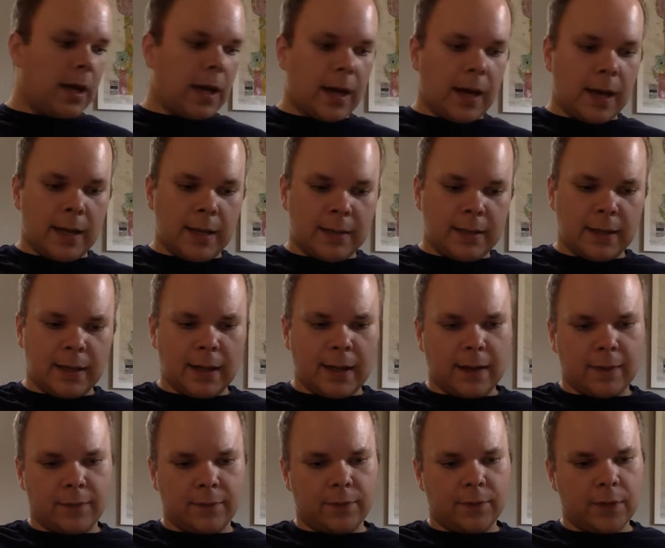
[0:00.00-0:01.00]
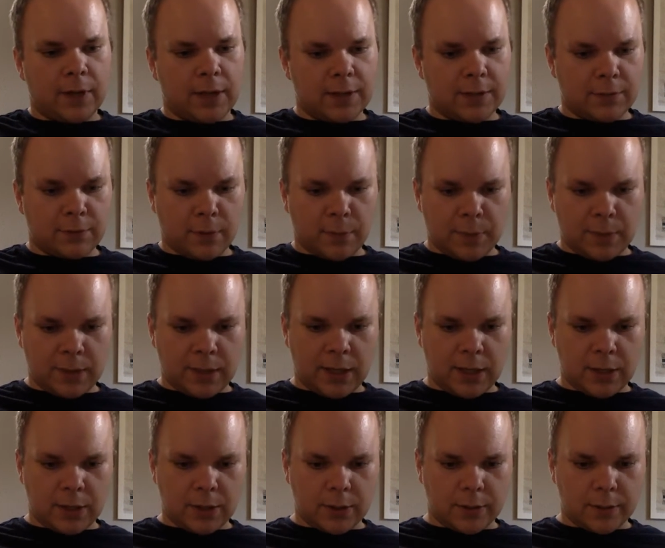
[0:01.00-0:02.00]
and he didn't have tons of
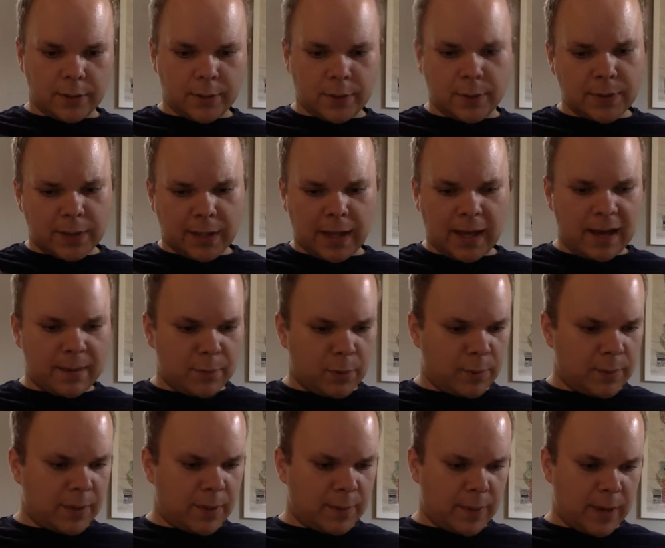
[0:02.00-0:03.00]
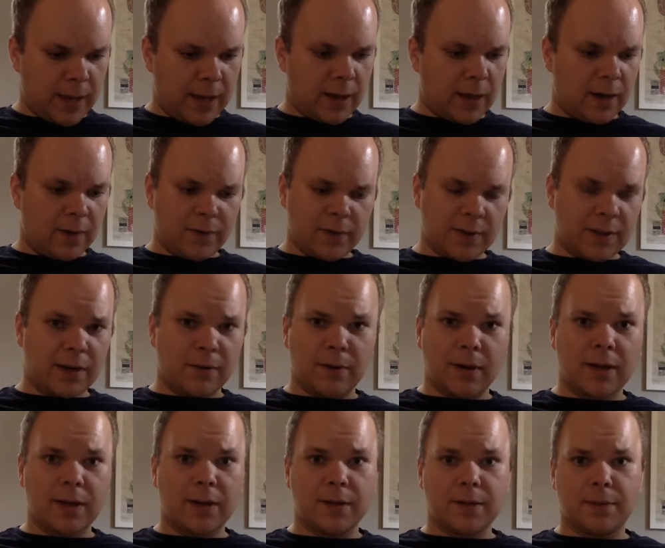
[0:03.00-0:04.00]
reputation. So it was a gamble, but it paid off because that
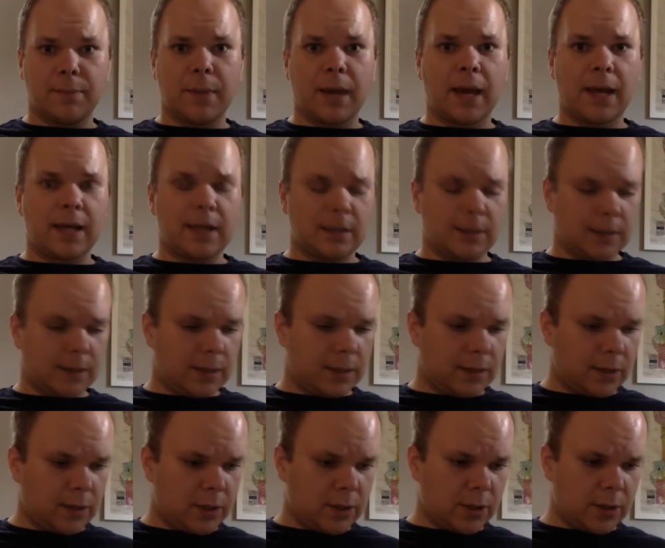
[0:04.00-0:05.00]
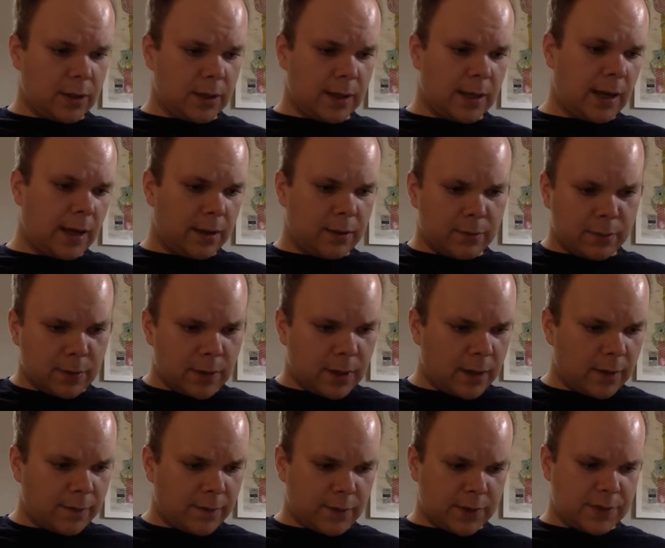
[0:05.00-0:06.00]
record is immaculate condition. I, I threw it
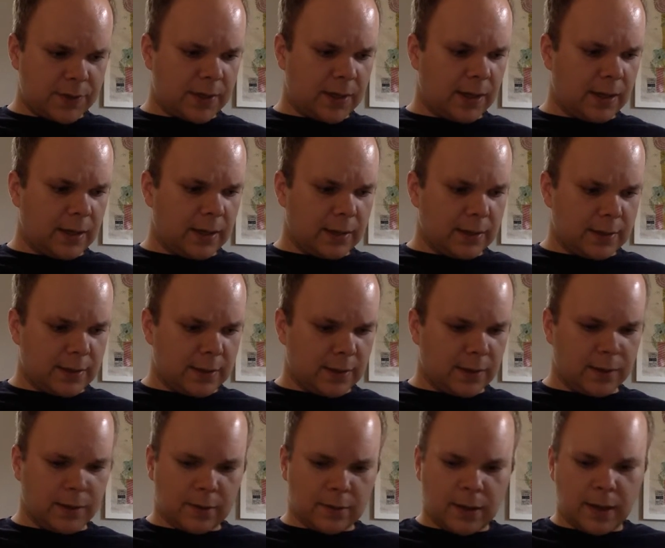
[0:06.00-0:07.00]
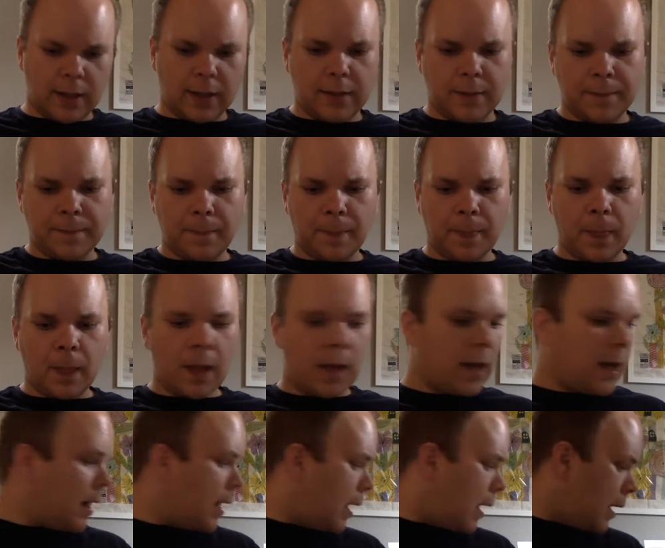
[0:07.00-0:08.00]
on for a second, and it sounded great.
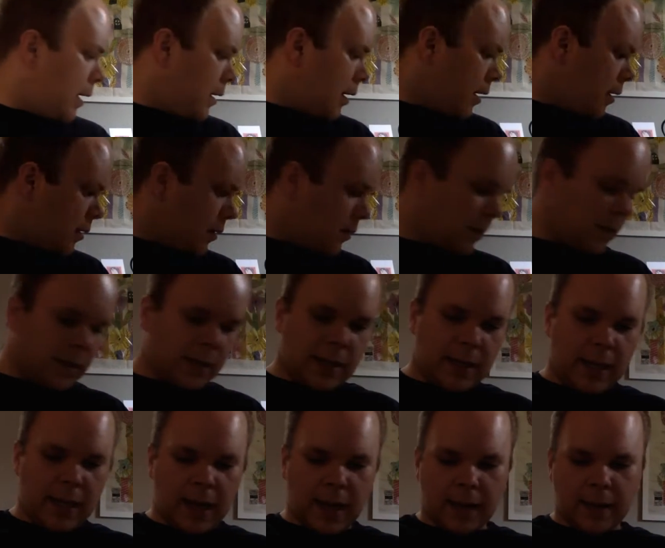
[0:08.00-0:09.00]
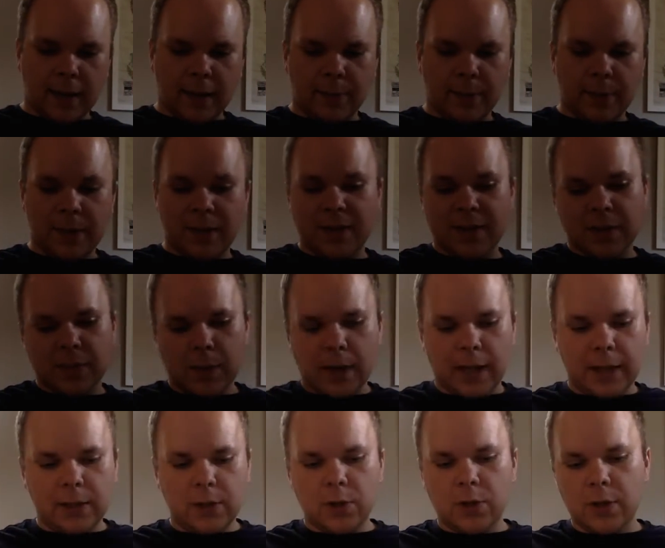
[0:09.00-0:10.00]
Another one that he had up, and this one
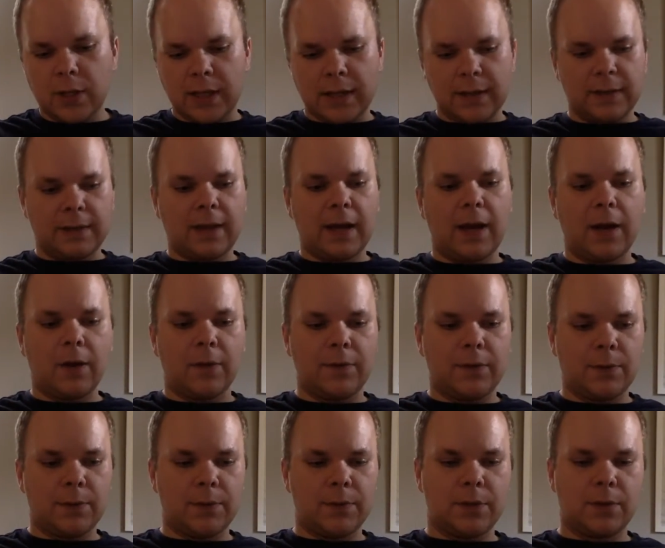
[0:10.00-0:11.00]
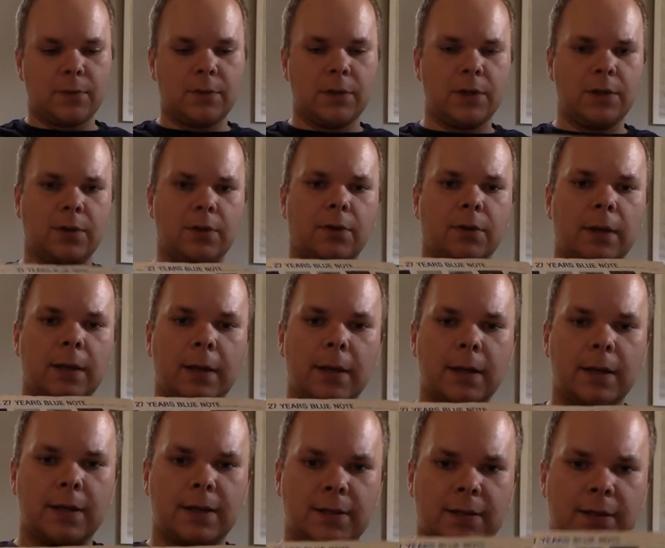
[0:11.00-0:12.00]
I couldn't tell if it was an original
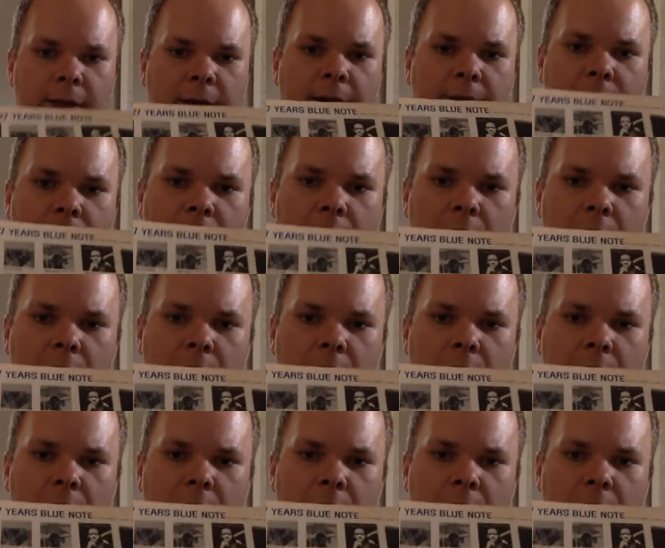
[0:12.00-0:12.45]
because you never